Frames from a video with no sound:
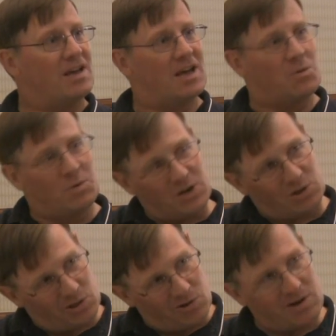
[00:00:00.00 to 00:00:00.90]
And when you
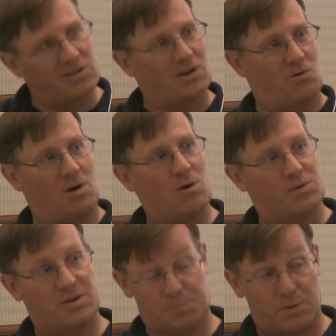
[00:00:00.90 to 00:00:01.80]
look at the
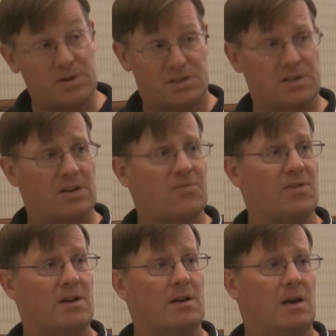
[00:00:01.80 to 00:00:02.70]
growth, it's pretty
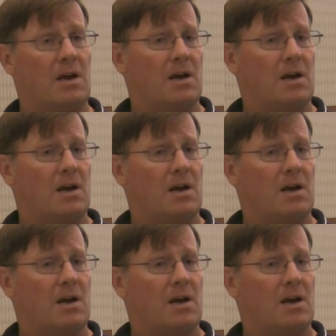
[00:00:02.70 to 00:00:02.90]
significant.